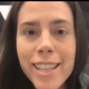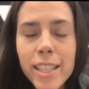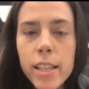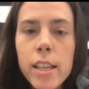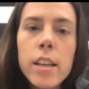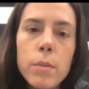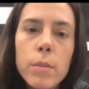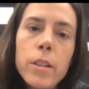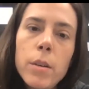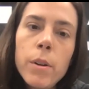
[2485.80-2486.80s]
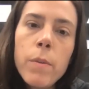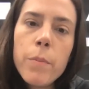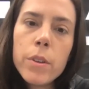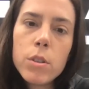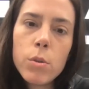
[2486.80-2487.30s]
easily as
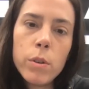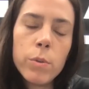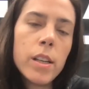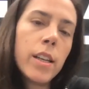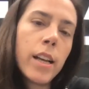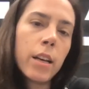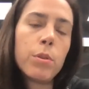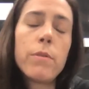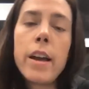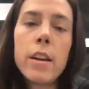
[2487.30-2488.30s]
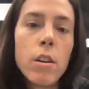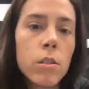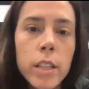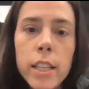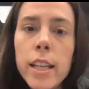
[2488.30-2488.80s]
possible. So we really like provide
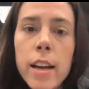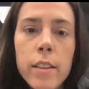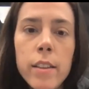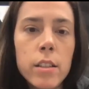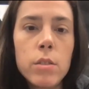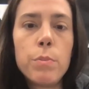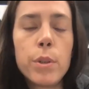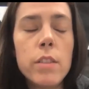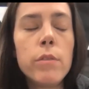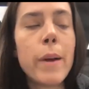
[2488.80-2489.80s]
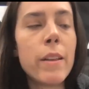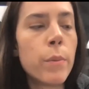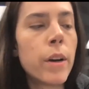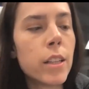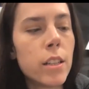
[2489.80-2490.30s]
all data that is perceived by the
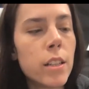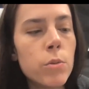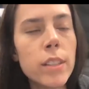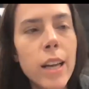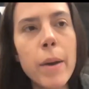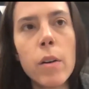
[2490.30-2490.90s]
market in real time.